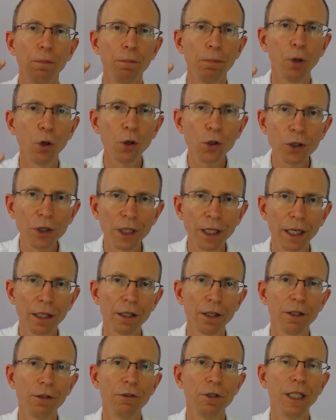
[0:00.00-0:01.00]
pull together
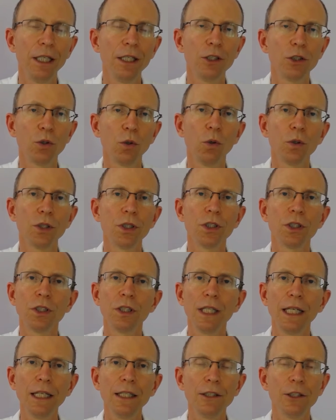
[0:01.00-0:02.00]
the resources
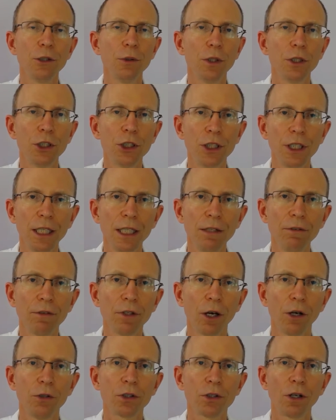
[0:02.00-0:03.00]
needed to achieve
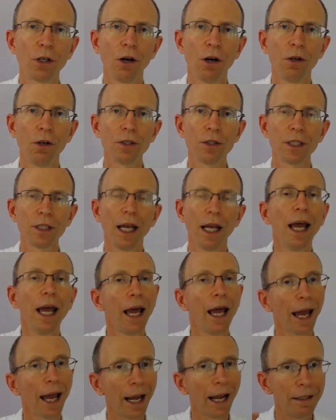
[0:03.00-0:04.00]
those goals,
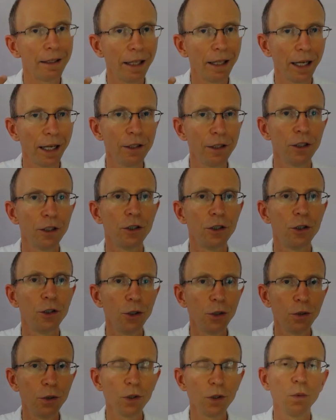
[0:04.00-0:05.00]
and then
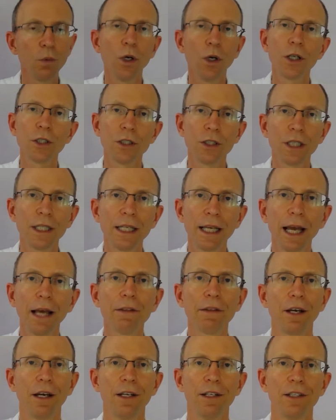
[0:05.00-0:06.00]
do the work
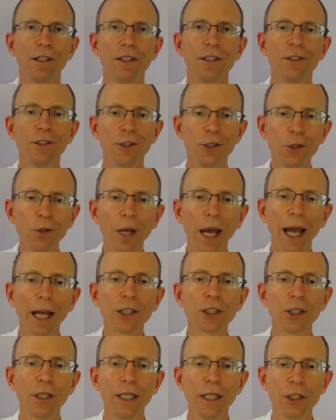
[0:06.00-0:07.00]
together to
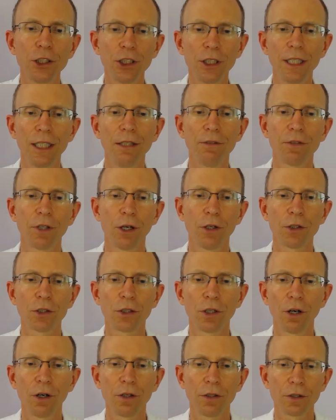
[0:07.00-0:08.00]
actually achieve those
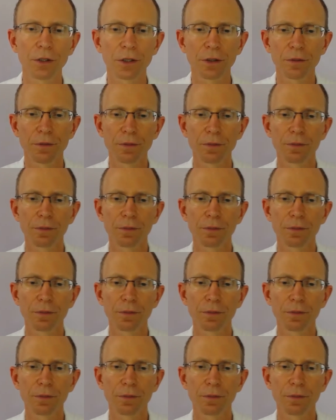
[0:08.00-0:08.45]
goals.